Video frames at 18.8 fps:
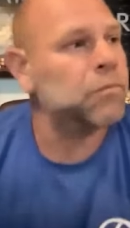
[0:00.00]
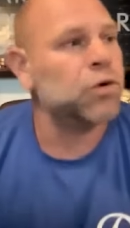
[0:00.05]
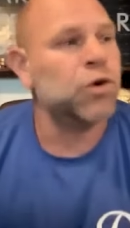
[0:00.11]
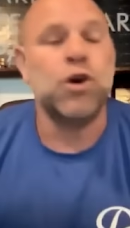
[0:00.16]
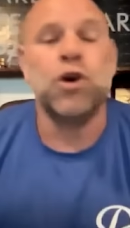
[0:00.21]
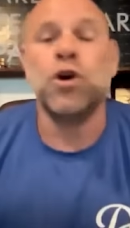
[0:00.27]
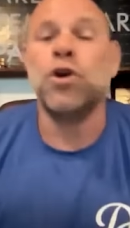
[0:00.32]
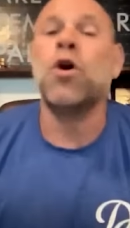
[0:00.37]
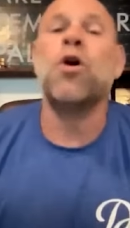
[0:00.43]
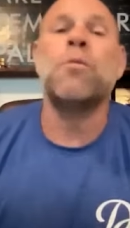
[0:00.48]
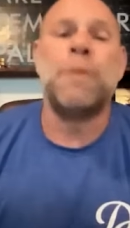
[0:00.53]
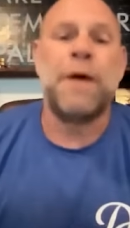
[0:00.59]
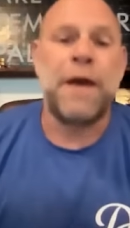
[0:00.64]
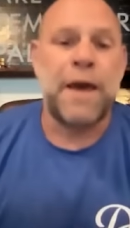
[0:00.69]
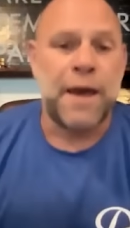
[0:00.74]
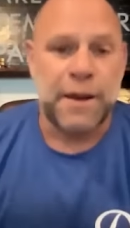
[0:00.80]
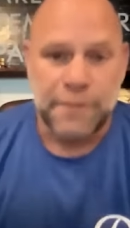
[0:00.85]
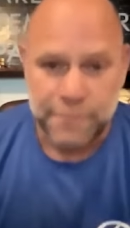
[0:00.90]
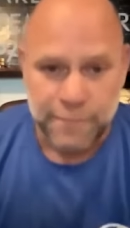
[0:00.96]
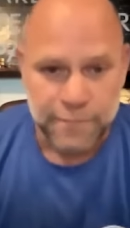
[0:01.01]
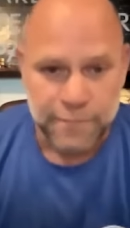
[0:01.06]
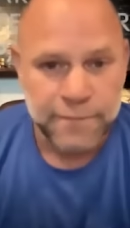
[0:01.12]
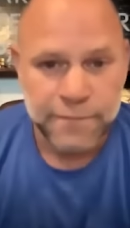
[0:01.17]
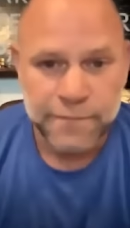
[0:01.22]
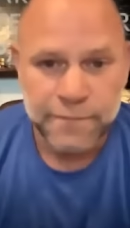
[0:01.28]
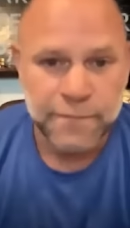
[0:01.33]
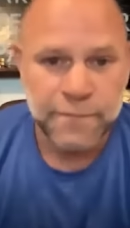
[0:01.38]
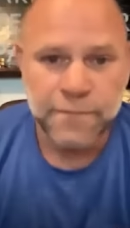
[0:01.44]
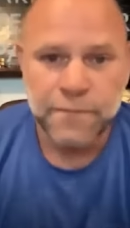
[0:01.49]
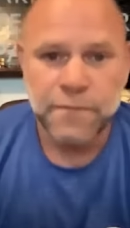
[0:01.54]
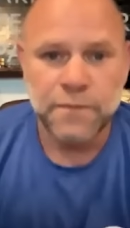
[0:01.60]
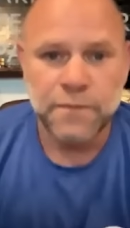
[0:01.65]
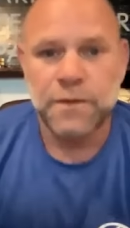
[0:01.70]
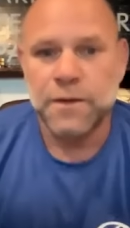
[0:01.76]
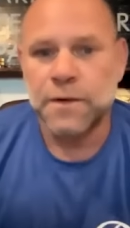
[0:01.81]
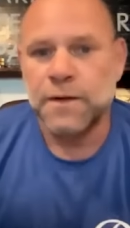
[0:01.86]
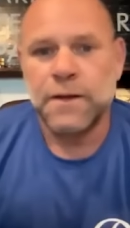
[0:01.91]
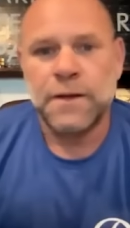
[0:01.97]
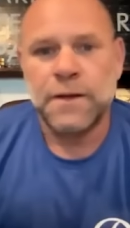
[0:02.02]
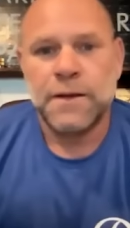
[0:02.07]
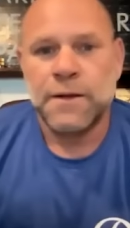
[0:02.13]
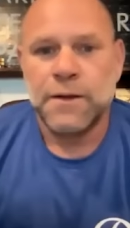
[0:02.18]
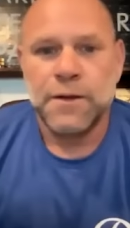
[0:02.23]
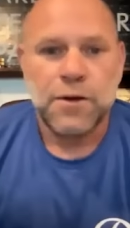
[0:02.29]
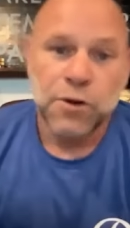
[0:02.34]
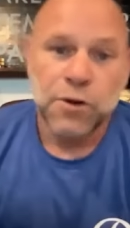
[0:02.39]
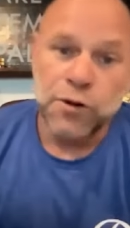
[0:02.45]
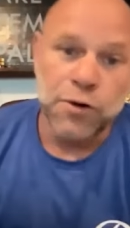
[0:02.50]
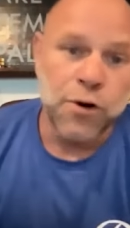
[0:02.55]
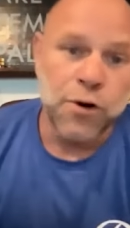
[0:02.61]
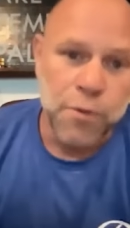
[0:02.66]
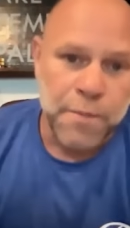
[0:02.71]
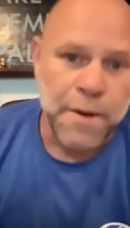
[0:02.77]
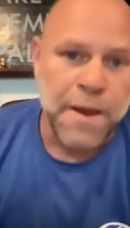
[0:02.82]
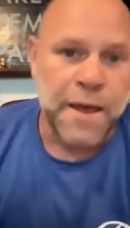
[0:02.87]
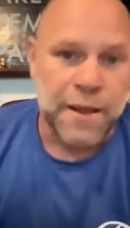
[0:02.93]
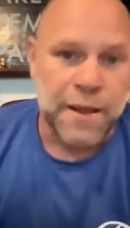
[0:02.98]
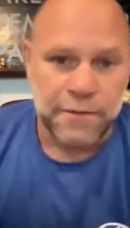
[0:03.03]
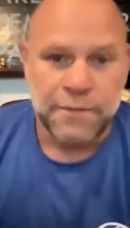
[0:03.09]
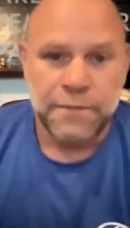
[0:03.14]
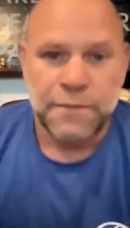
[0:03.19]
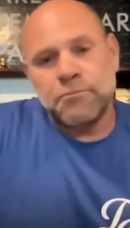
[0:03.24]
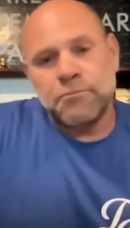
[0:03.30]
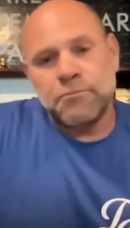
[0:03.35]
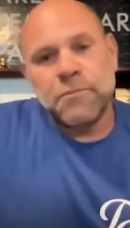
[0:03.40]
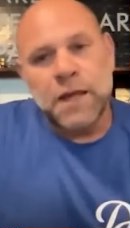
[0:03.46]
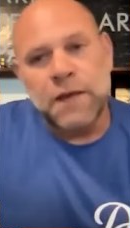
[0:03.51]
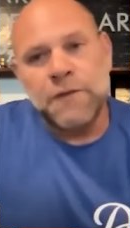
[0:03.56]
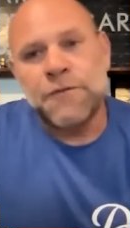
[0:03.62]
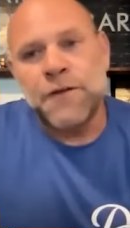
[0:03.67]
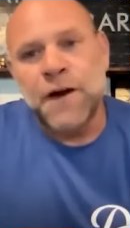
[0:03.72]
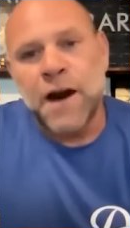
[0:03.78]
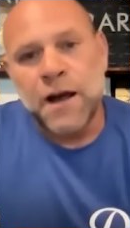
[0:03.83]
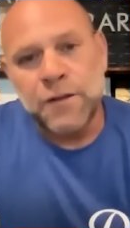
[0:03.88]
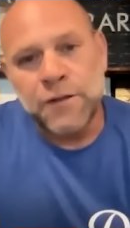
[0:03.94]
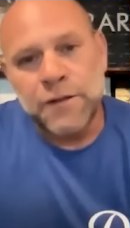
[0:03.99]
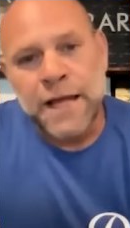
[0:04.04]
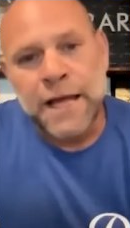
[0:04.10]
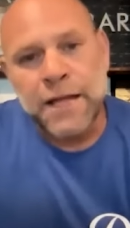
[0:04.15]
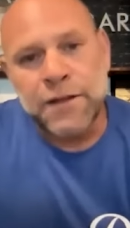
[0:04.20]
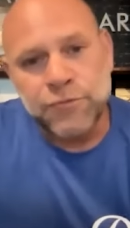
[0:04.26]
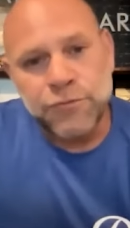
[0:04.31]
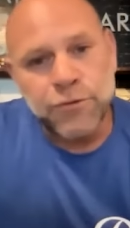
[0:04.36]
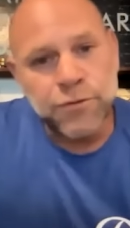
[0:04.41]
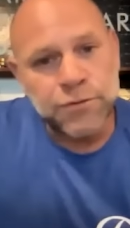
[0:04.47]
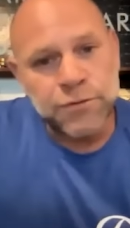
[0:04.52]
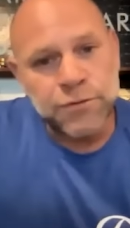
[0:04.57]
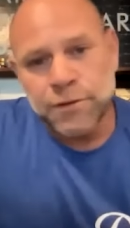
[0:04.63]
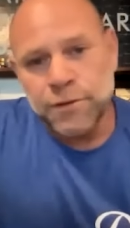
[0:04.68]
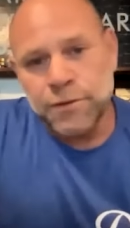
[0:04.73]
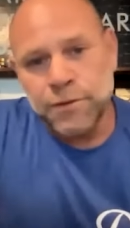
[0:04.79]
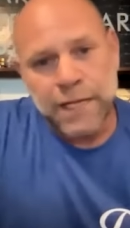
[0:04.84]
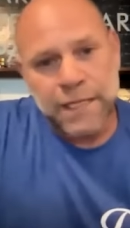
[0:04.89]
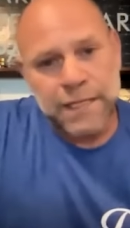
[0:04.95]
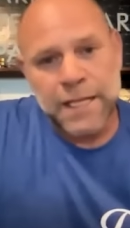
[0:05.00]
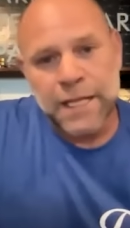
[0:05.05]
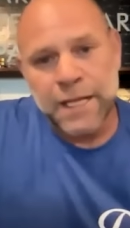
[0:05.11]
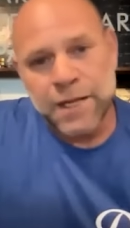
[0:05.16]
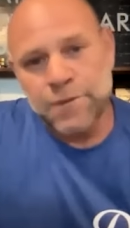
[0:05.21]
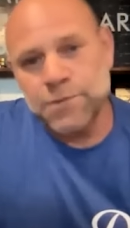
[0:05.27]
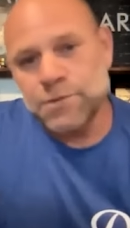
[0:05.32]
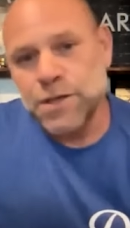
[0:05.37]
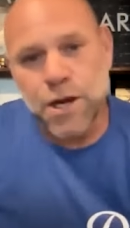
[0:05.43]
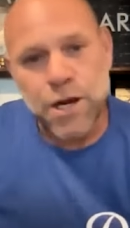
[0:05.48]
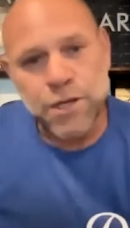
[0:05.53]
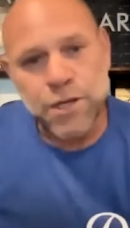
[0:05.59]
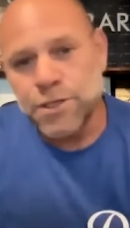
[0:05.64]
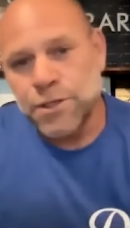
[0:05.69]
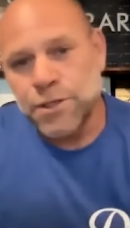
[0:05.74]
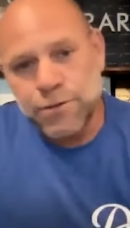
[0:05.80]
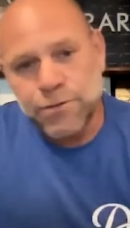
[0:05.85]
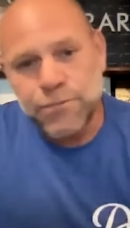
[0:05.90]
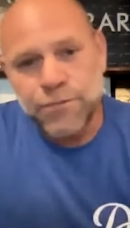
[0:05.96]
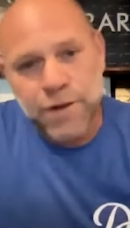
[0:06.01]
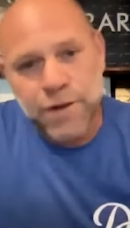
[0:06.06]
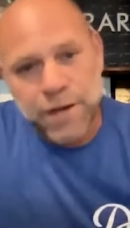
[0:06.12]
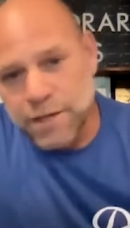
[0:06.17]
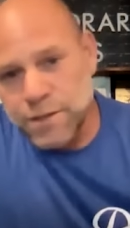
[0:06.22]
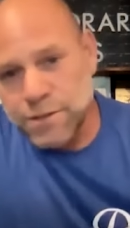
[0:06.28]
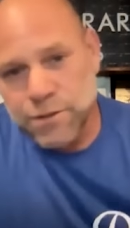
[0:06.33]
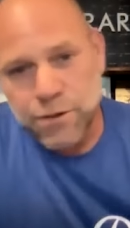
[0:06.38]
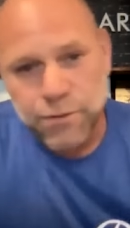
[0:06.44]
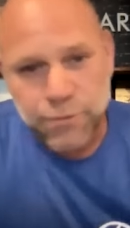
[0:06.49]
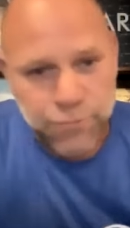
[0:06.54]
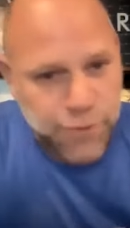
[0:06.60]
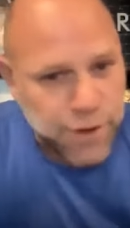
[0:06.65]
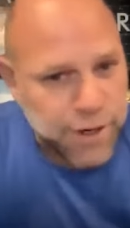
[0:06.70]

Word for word: good or bad, good or bad, he followed that through to I think he was 103 years old,